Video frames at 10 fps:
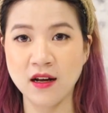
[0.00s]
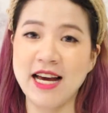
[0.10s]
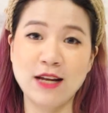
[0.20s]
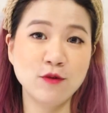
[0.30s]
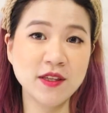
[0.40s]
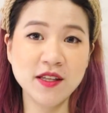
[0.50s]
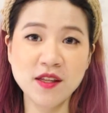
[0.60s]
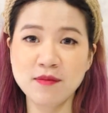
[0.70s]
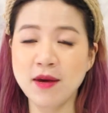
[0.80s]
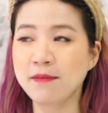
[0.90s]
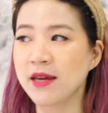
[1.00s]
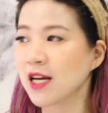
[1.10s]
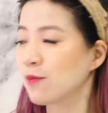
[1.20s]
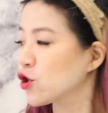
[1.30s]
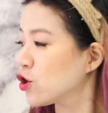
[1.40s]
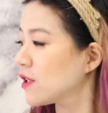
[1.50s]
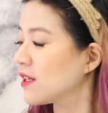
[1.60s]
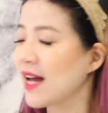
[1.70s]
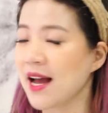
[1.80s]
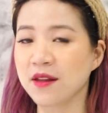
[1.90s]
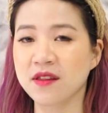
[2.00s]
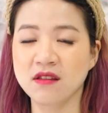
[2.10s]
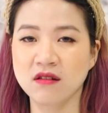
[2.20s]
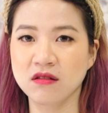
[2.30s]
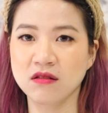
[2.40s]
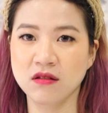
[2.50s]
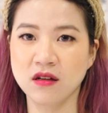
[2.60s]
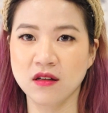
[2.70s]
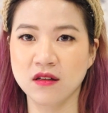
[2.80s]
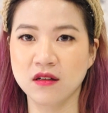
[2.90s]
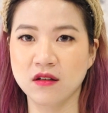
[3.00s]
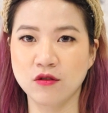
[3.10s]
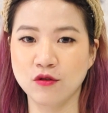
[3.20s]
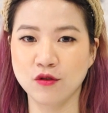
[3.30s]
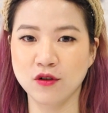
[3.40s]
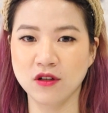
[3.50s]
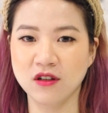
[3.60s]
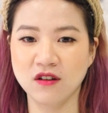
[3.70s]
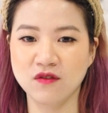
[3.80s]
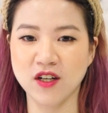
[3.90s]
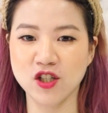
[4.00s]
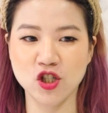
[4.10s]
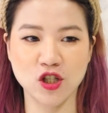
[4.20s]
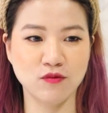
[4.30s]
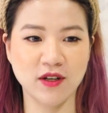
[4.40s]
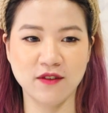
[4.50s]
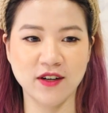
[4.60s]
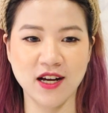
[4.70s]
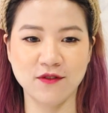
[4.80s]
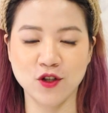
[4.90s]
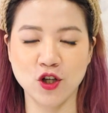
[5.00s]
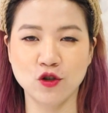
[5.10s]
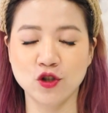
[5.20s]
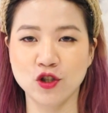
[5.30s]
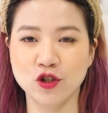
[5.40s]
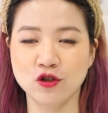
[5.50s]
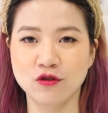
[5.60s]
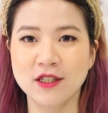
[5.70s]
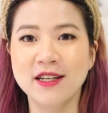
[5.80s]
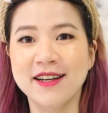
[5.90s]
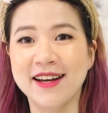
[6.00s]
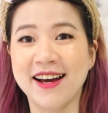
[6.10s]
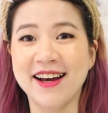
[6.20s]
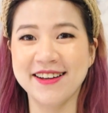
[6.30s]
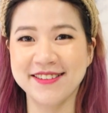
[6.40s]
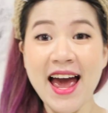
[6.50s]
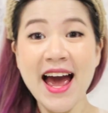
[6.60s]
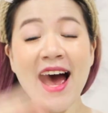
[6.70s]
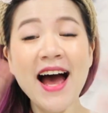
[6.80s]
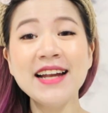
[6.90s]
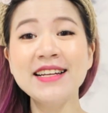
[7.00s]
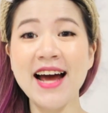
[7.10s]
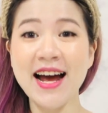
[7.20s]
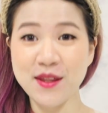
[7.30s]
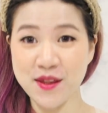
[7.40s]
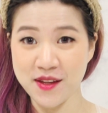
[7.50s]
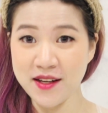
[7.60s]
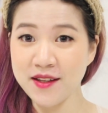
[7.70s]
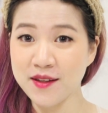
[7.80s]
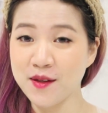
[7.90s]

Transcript: And with this, my makeup should last the whole function, whatever I have to go to. And that's it.